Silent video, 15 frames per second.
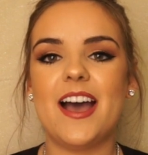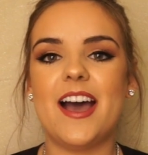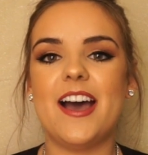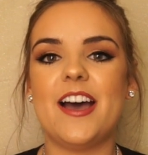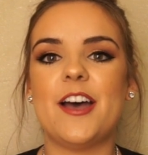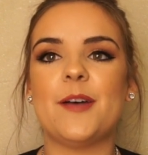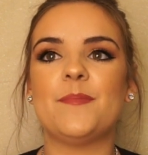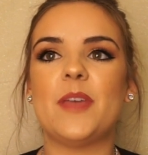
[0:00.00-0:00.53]

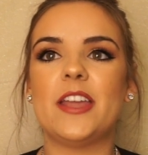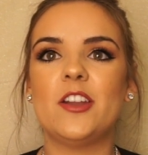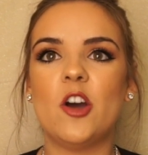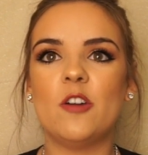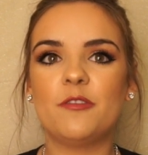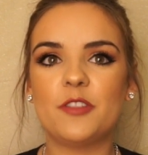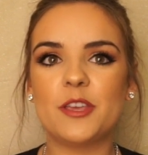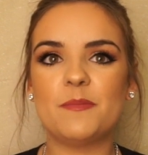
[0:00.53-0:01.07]
Um, and
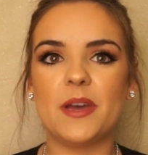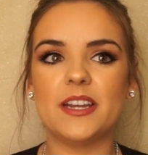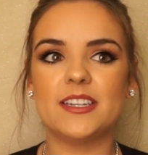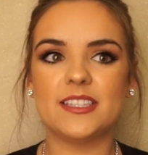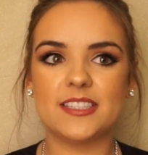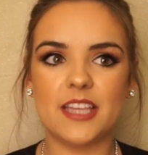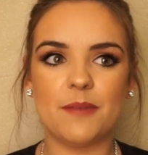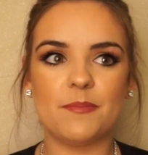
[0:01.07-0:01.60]
hopefully by
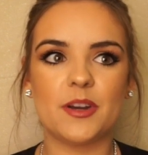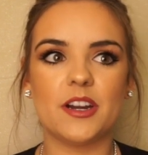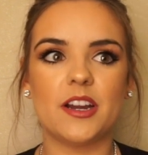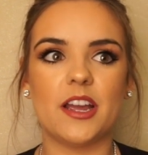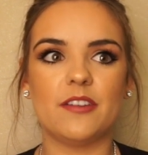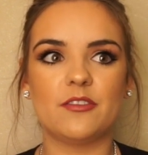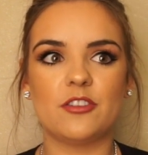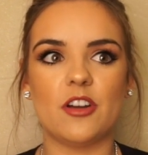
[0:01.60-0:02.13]
December,
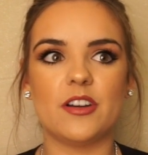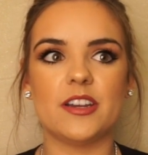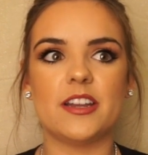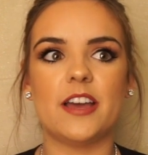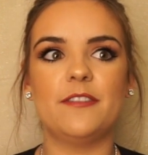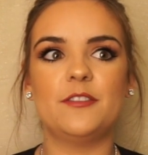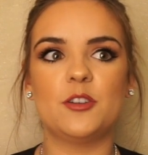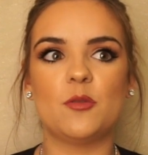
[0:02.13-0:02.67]
I've grown
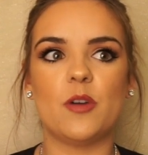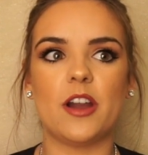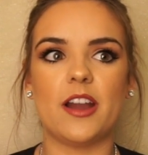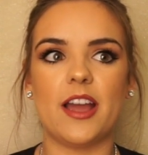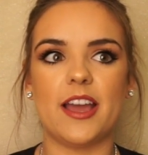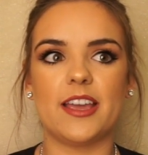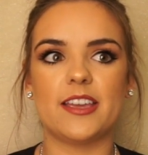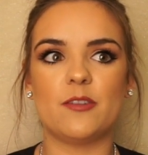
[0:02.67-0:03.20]
enough to
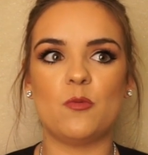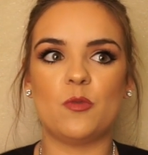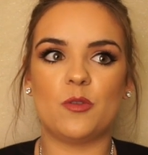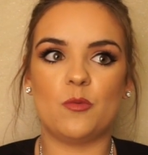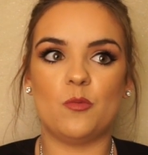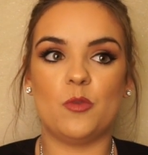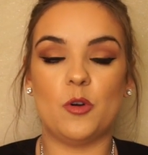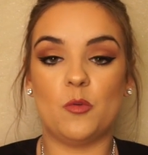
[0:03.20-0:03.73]
where I
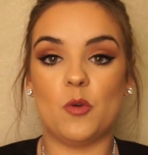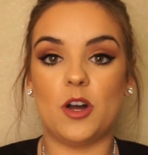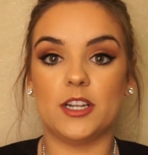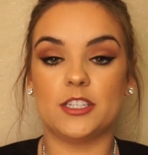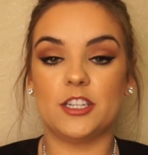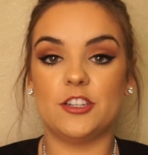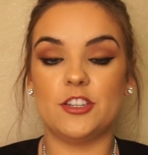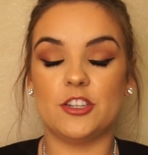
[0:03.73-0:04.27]
will
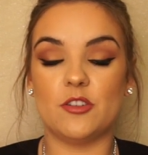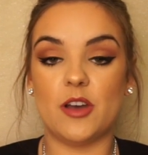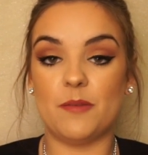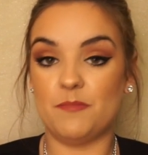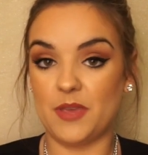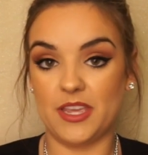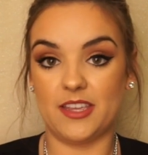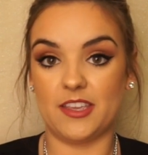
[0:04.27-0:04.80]
want to do a
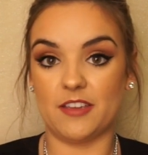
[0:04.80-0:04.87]
big